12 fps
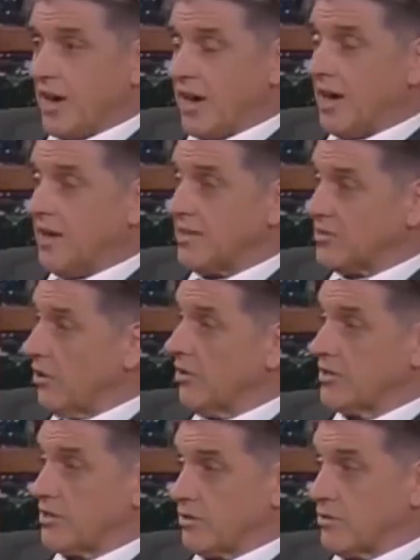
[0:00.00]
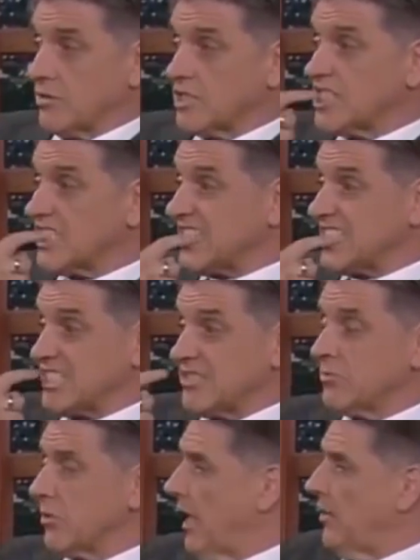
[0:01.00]
of it are, as long as you don't, you
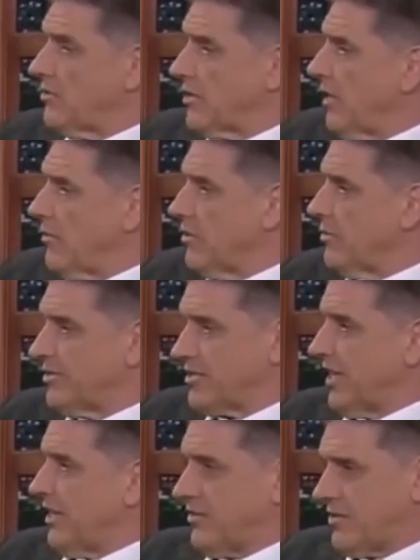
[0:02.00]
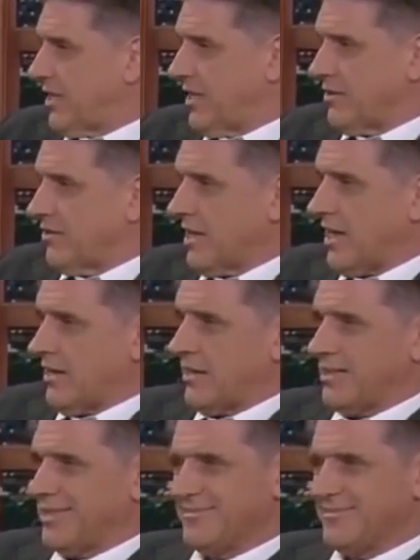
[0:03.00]
know... How are you with teeth? Teeth okay?